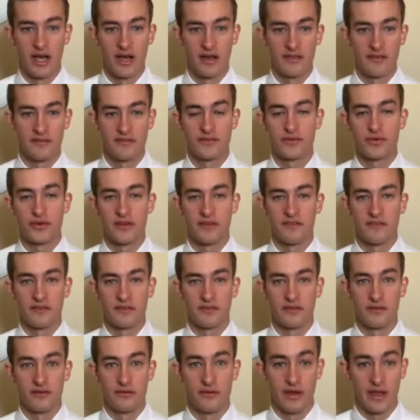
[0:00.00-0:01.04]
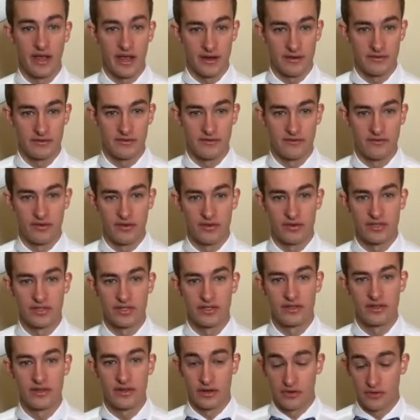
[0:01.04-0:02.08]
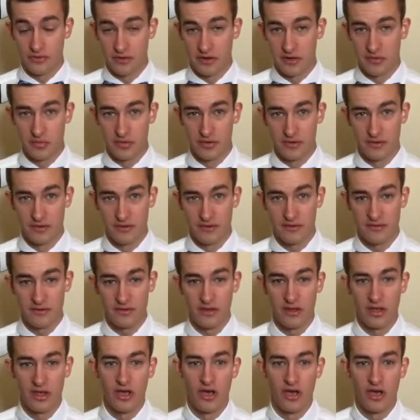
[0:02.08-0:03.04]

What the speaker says: These traits include extroversion, agreeableness,